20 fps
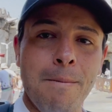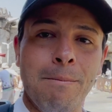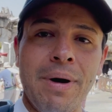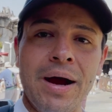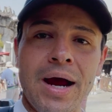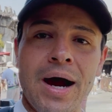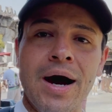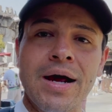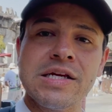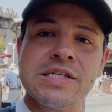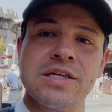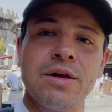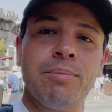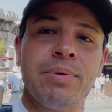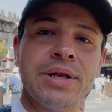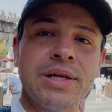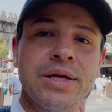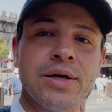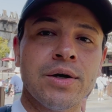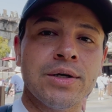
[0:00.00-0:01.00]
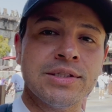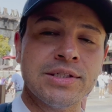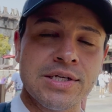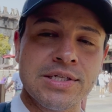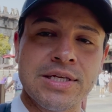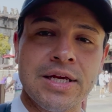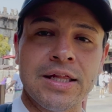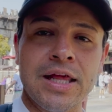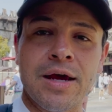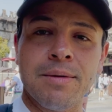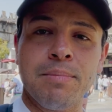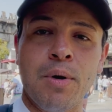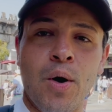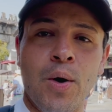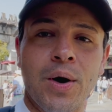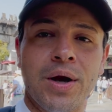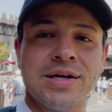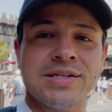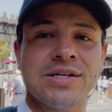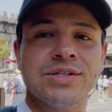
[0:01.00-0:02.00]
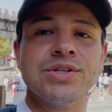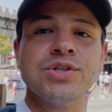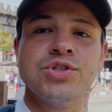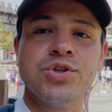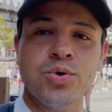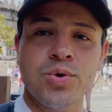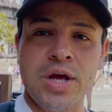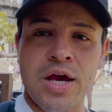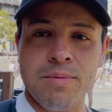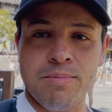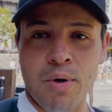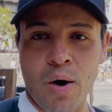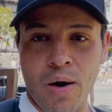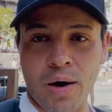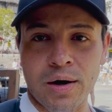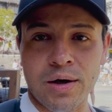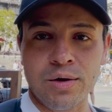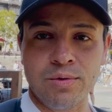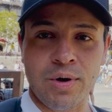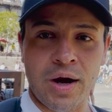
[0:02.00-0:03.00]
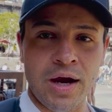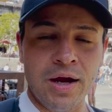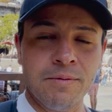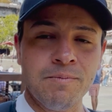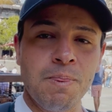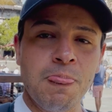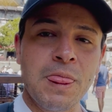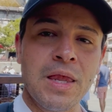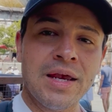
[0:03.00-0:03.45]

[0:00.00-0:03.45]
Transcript: My honest opinion on Disneyland Park is it's a 2-day park, right?